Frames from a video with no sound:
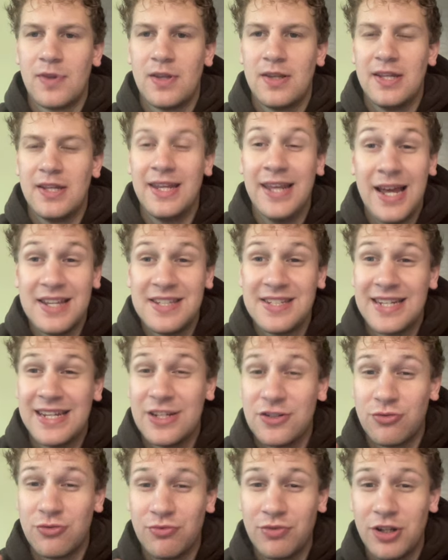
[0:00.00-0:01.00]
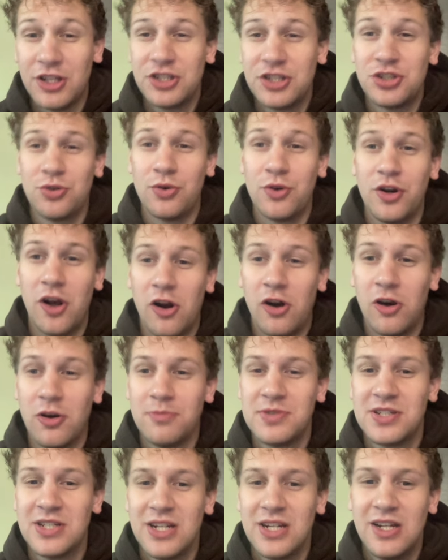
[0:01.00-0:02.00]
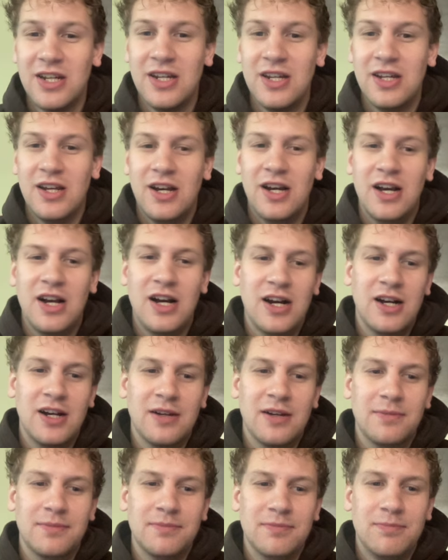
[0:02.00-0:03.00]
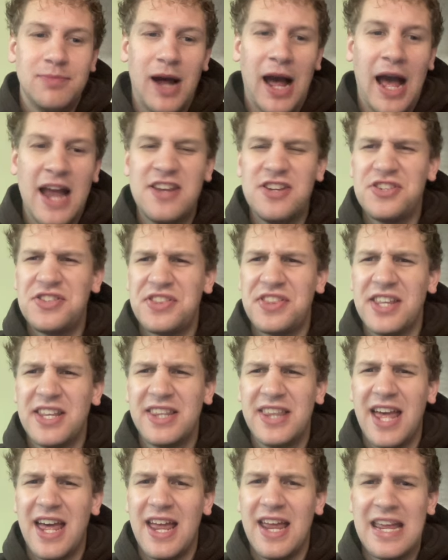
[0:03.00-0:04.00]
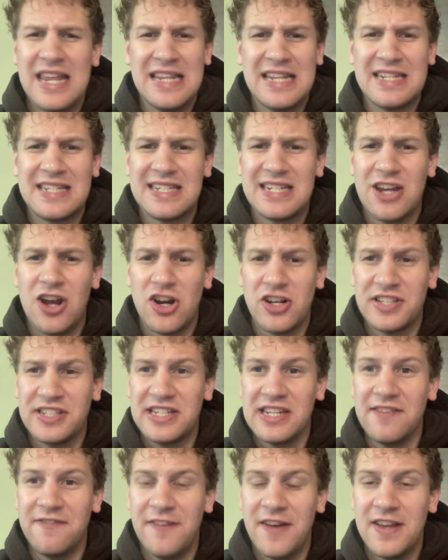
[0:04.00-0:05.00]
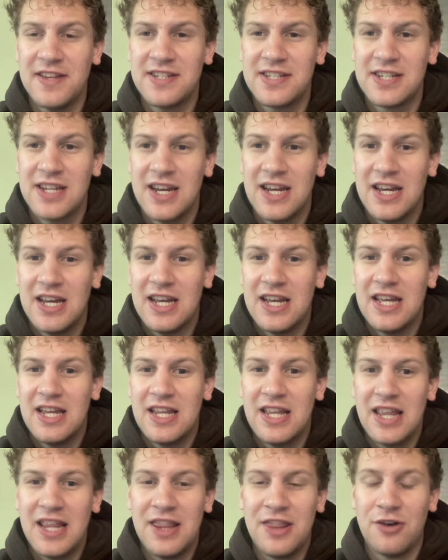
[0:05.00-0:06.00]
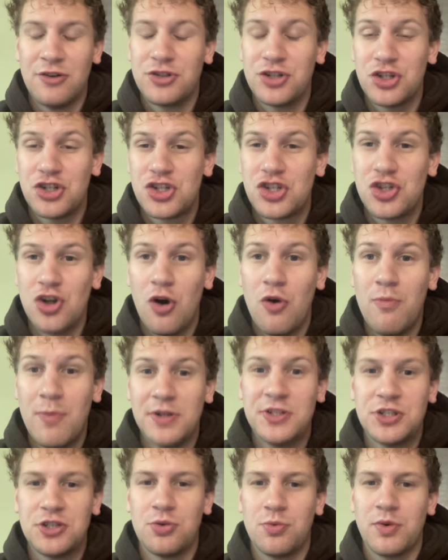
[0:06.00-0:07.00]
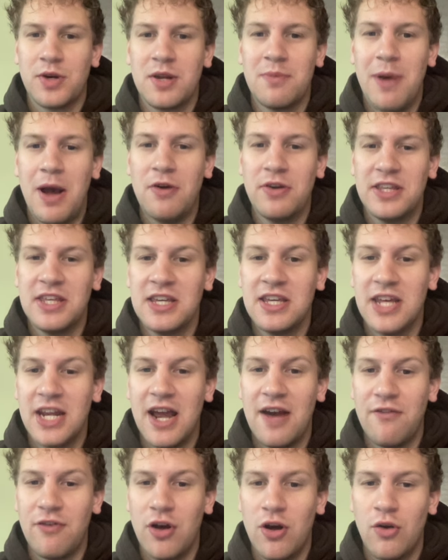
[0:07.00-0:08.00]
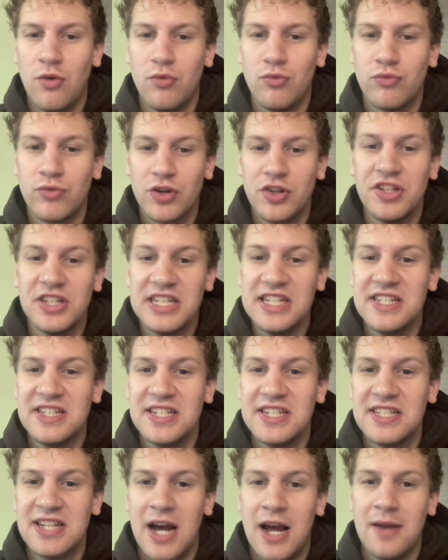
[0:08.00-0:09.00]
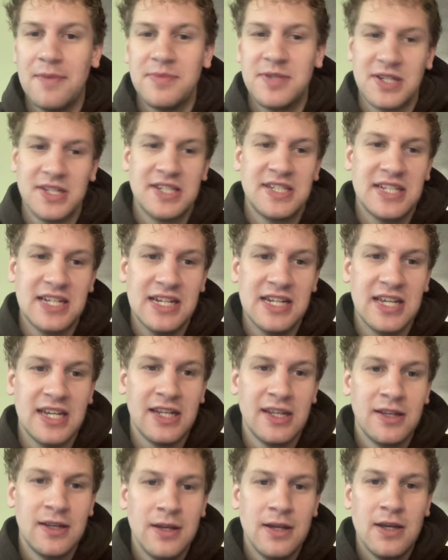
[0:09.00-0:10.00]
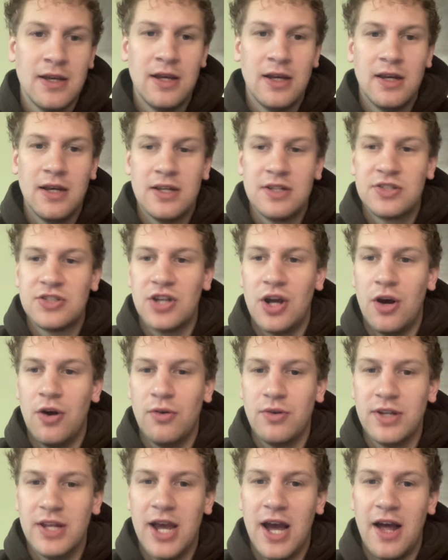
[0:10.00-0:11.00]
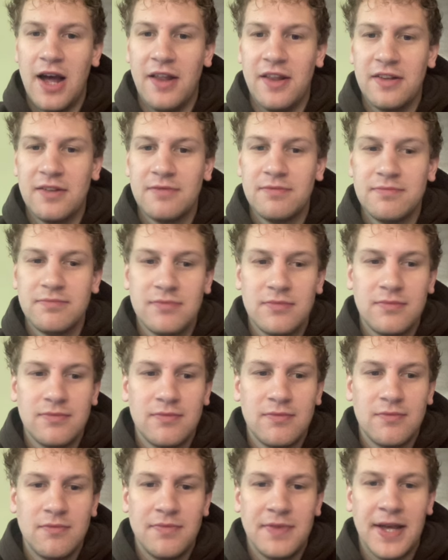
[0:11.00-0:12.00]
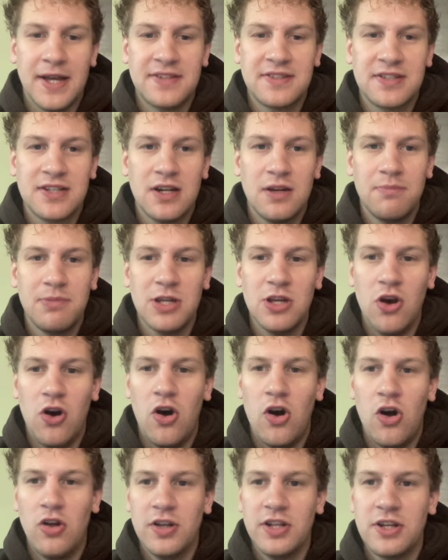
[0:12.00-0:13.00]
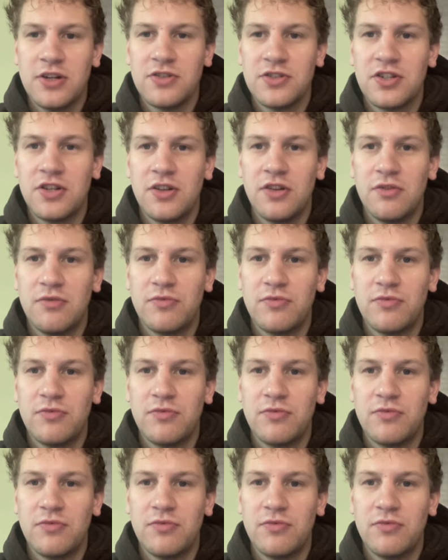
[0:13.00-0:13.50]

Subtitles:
yes, he has really short arms, but I just think that in the Seahawks defense, there's just so much to worry about. He could have a really easy time succeeding. So yeah, that's gonna be all. Here's a little